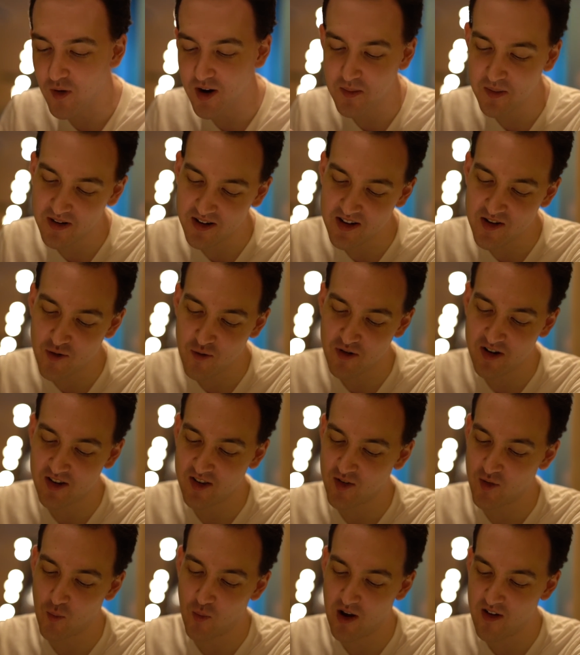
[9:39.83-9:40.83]
What about in your
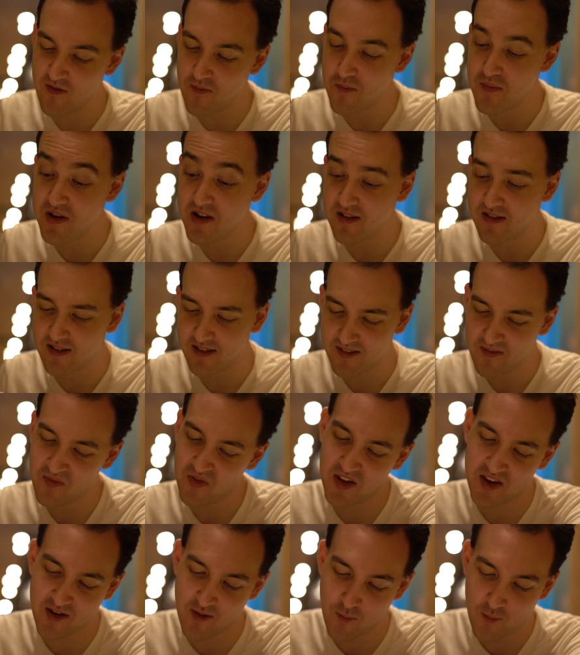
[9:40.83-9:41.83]
case it's wife beat?
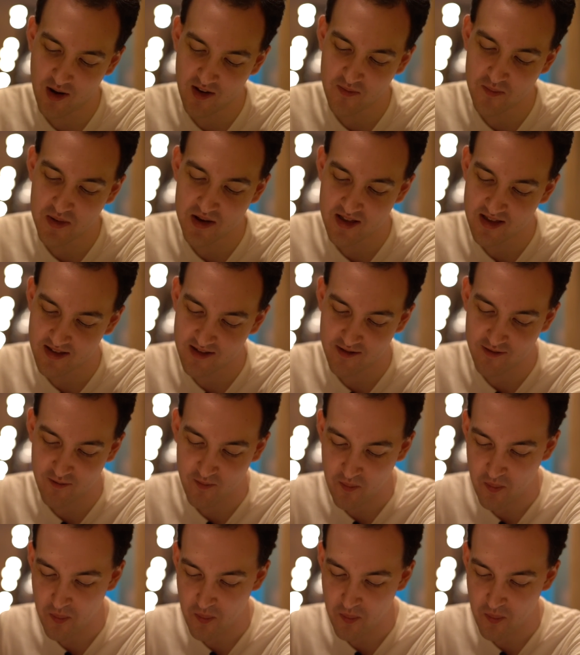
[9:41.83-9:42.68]
Like your wife beats you?